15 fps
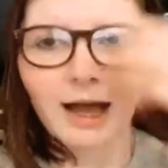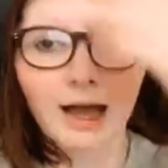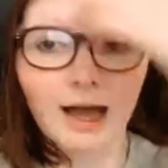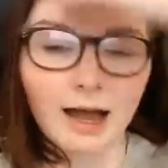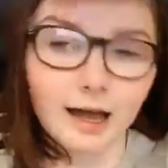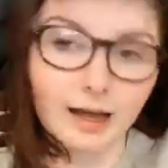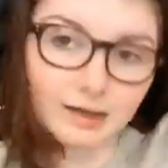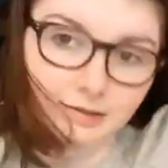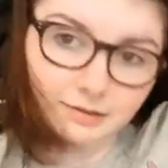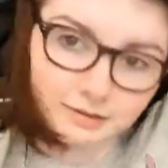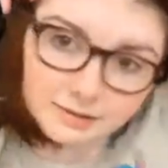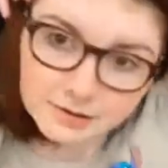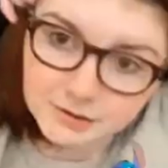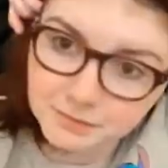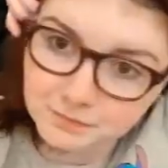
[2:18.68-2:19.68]

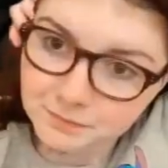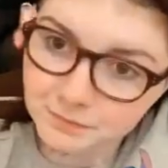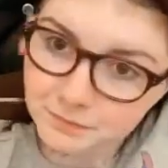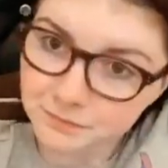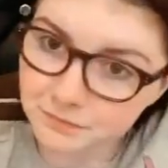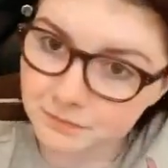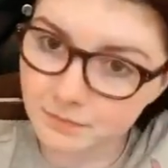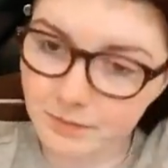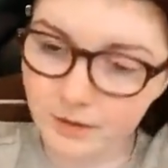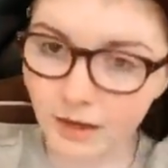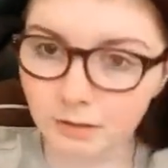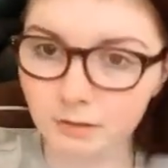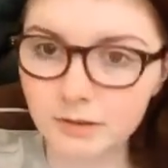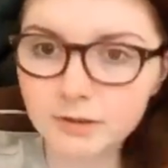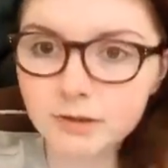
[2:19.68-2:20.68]
and I
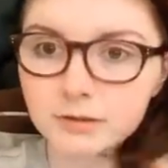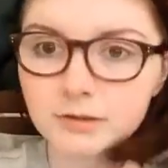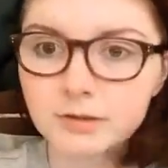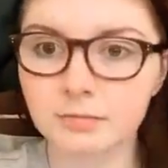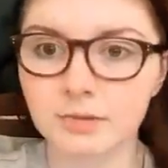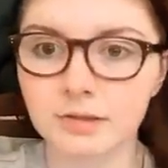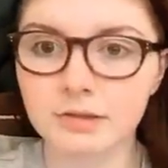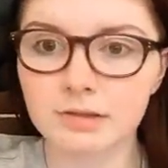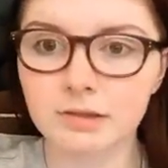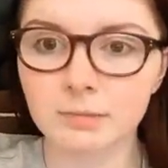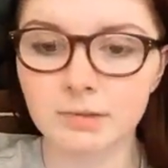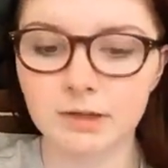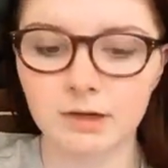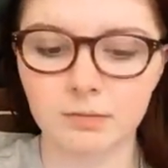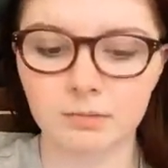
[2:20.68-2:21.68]
wanted to do something
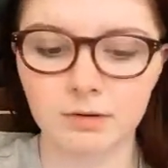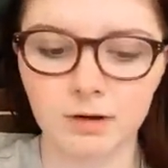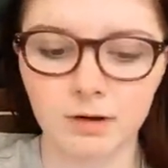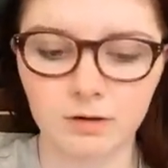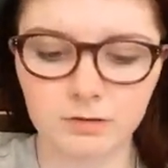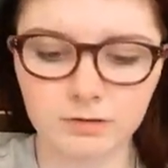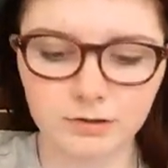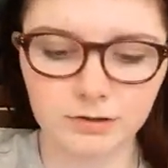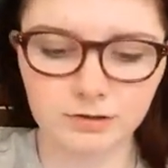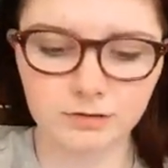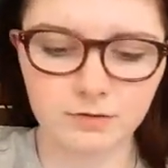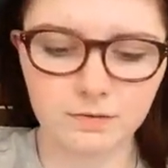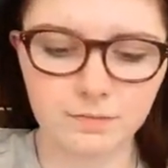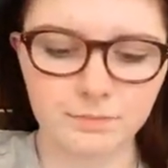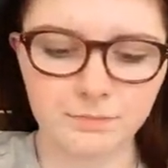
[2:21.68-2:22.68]
similar, but
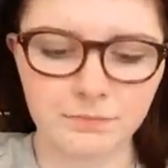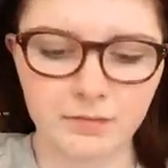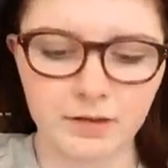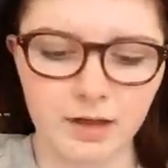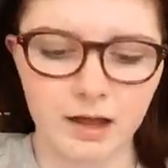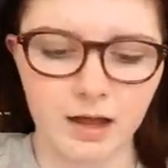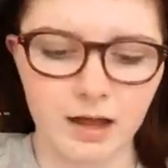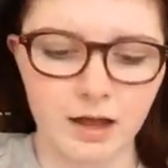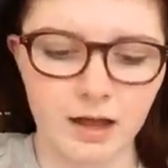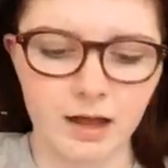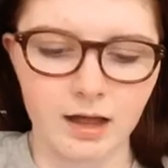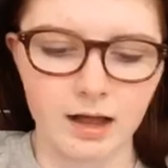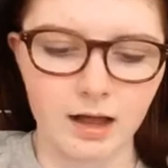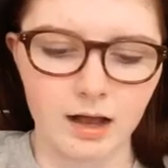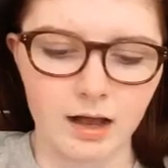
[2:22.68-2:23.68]
also,
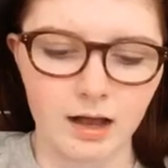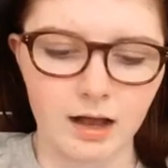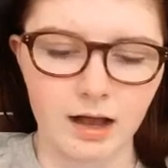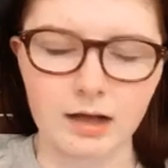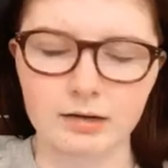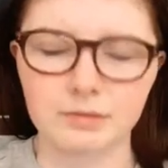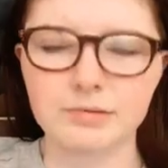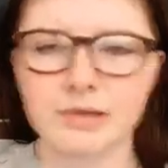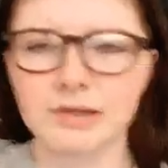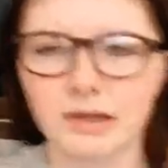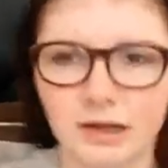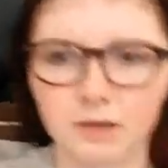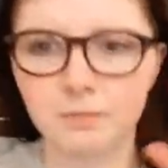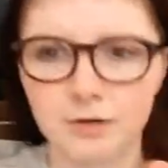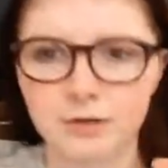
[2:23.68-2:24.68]
and I was in like
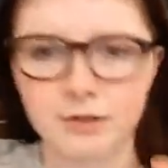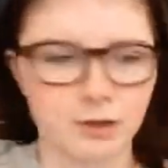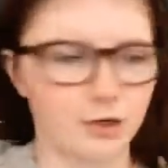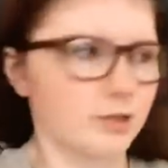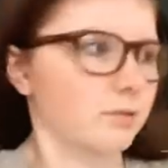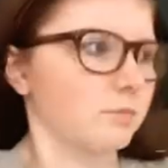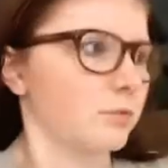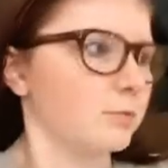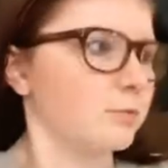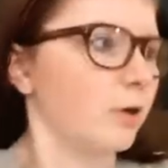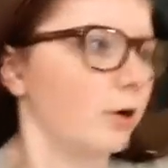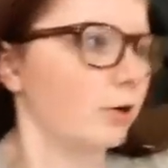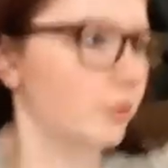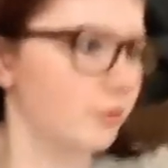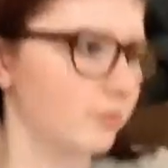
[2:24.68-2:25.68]
a Percy Jackson mood, but
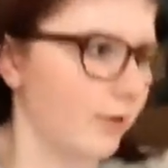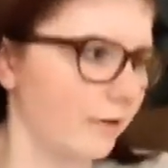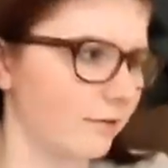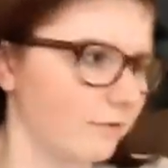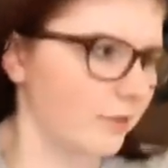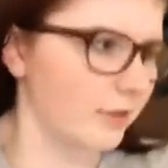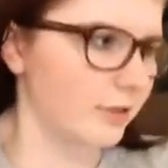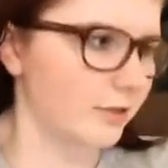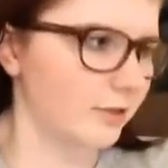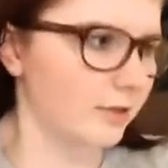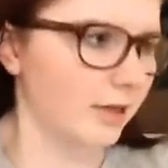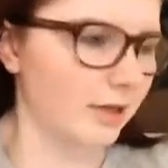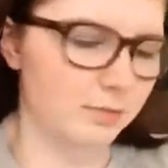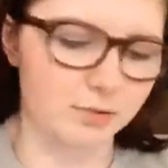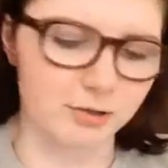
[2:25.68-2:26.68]
also I finished the
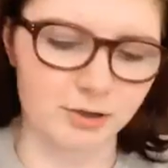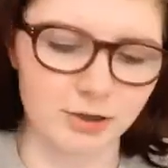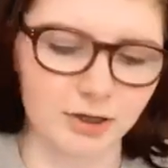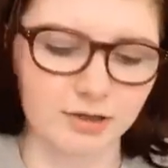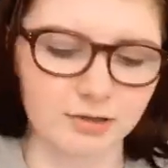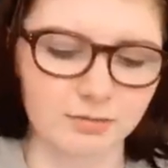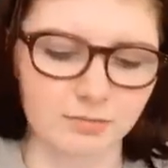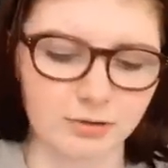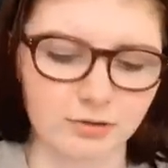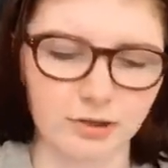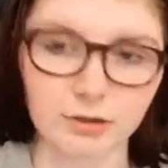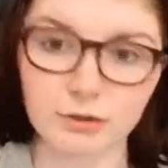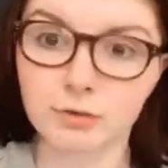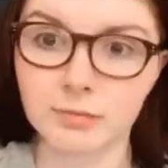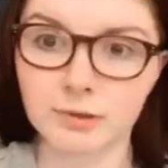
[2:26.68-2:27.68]
last Percy Jackson book
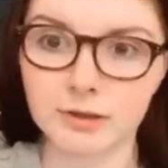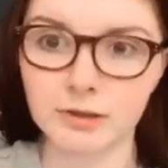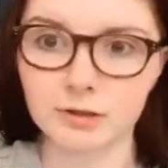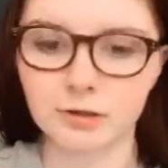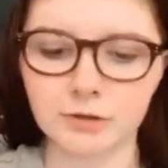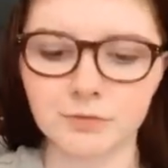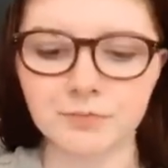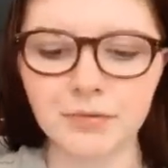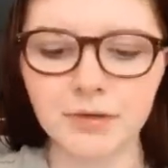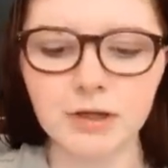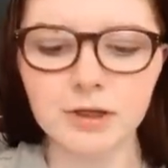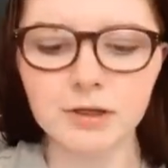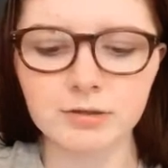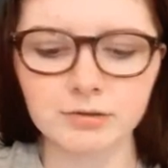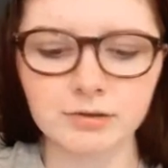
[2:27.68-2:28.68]
like 2 months ago.
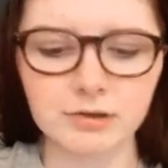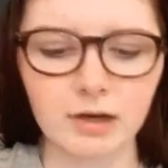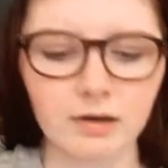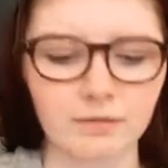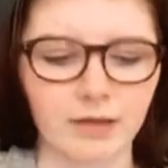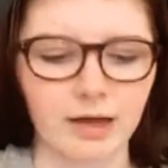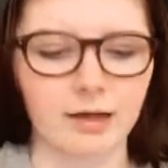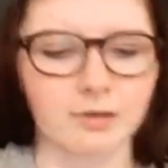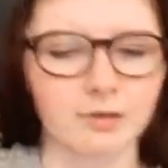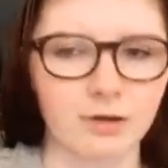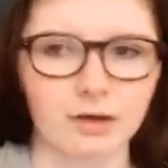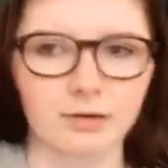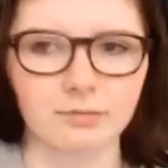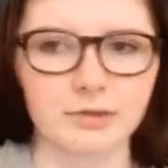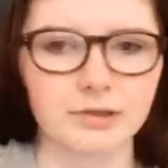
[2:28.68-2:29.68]
So instead of that, I thought
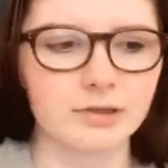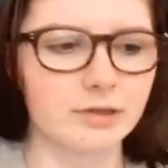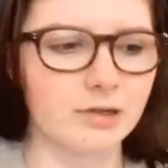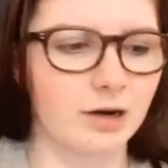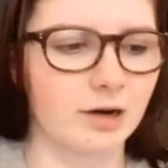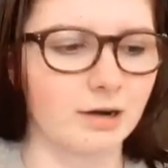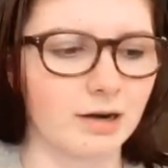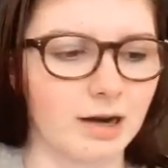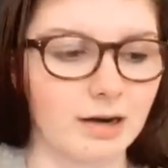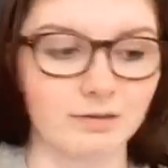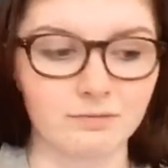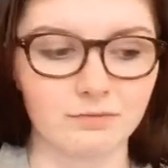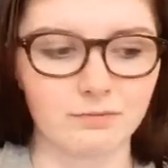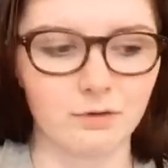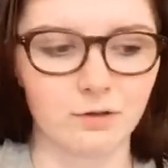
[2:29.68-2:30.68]
I would start
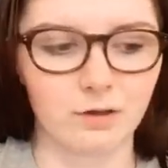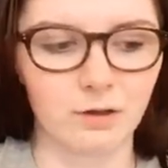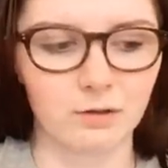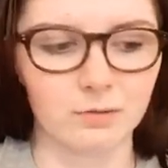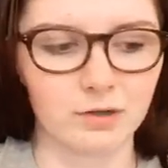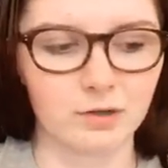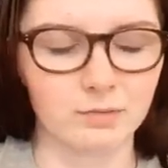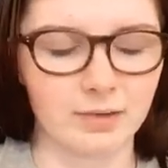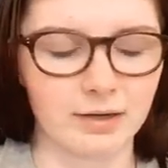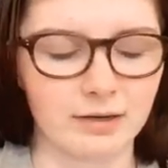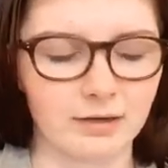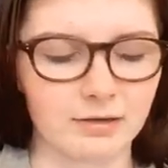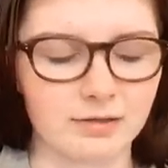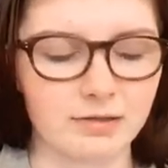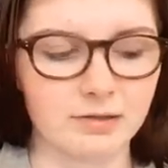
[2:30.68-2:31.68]
and vlog with you my